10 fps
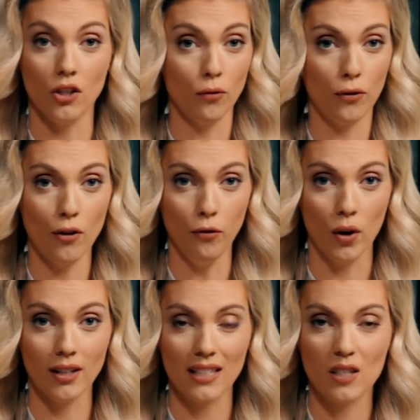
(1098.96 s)
Don't fall
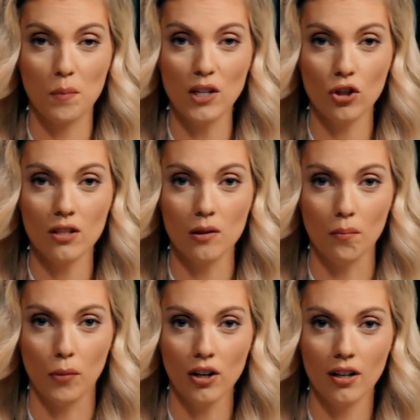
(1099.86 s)
for it. Get Speechless
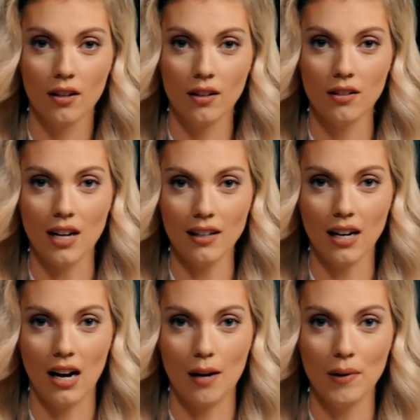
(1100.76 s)
Book dot
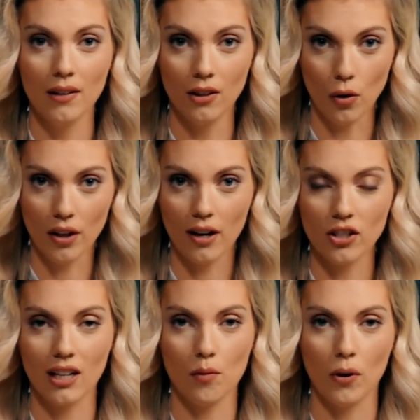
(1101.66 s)
com. Go there
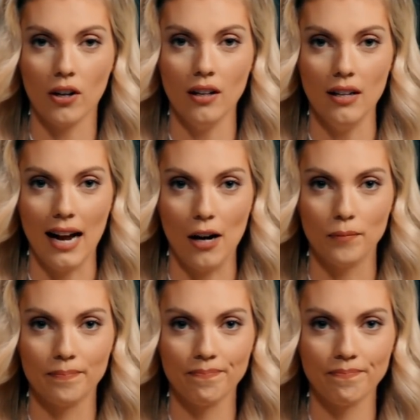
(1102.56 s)
to get the book now.